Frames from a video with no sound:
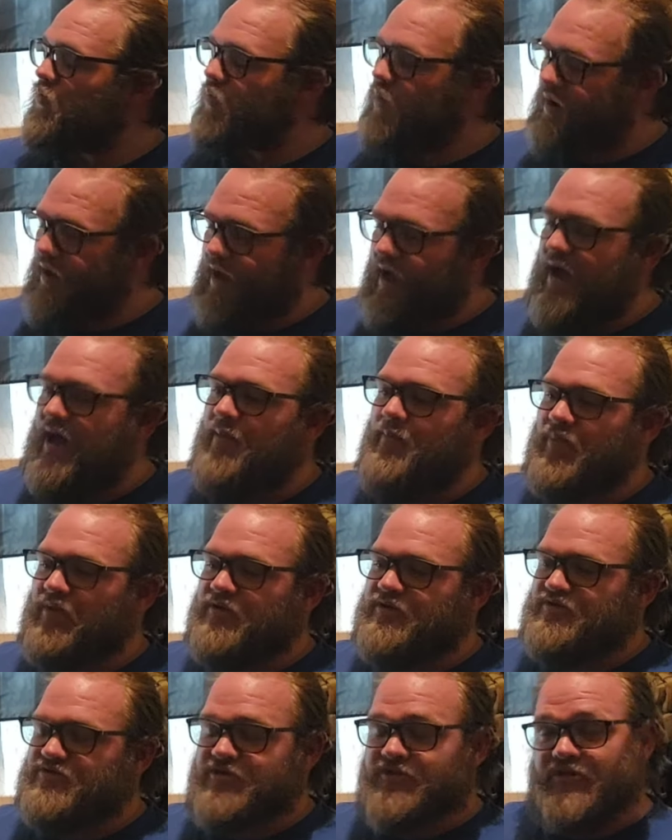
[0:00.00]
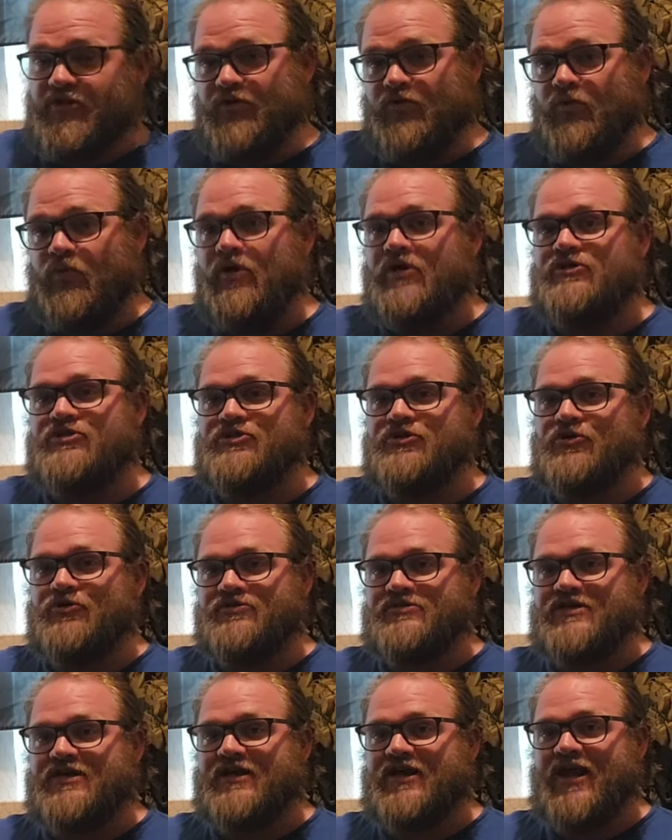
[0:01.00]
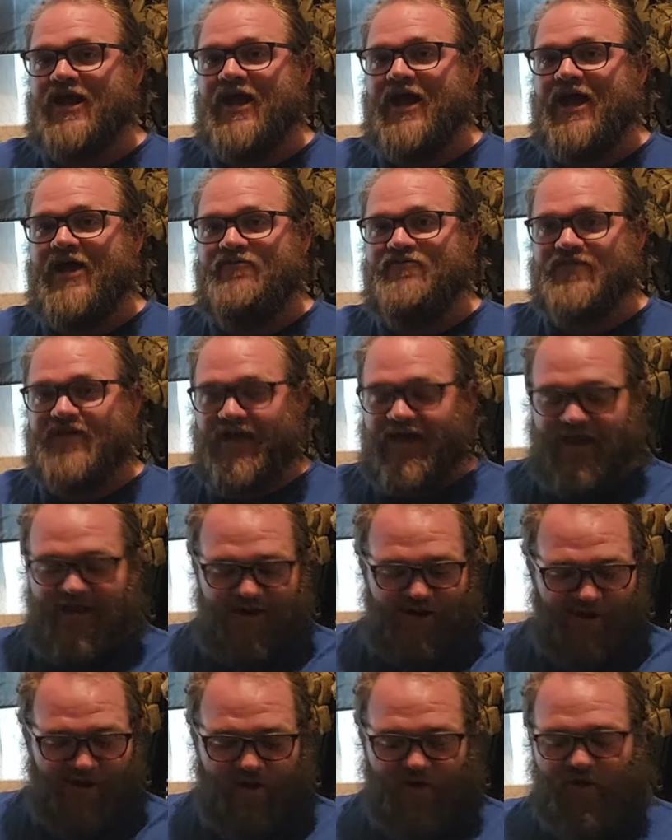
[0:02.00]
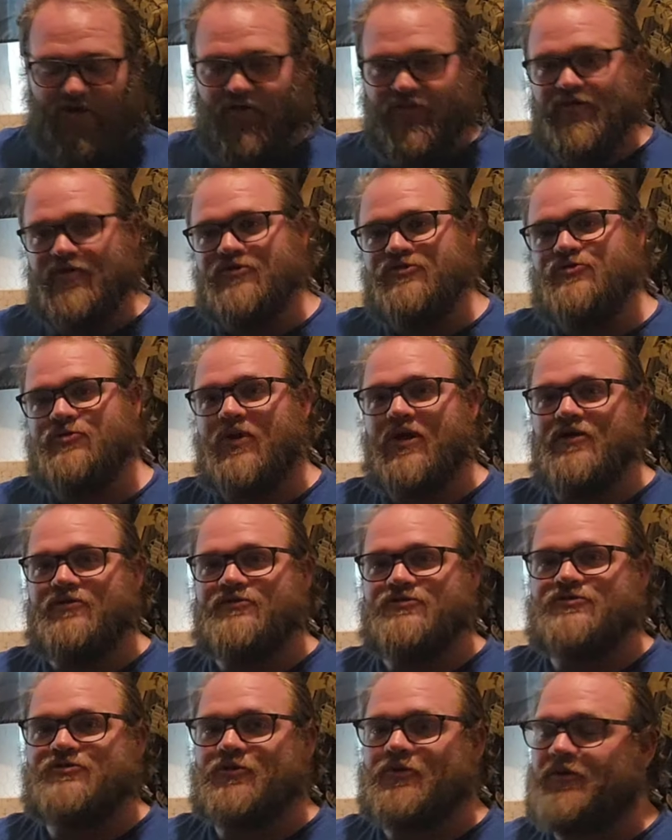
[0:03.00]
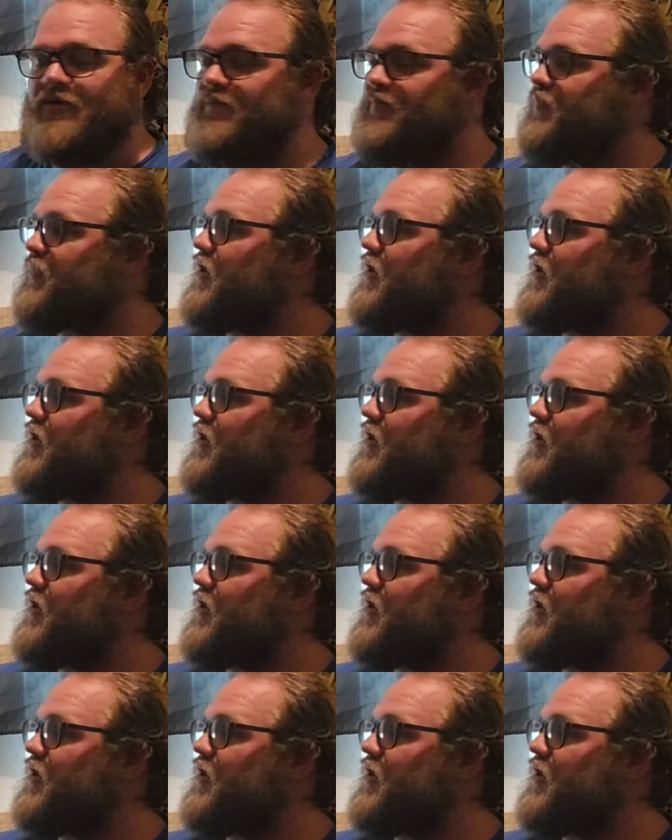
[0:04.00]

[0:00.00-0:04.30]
what happened to the original 10.5 that had all those rounds through it?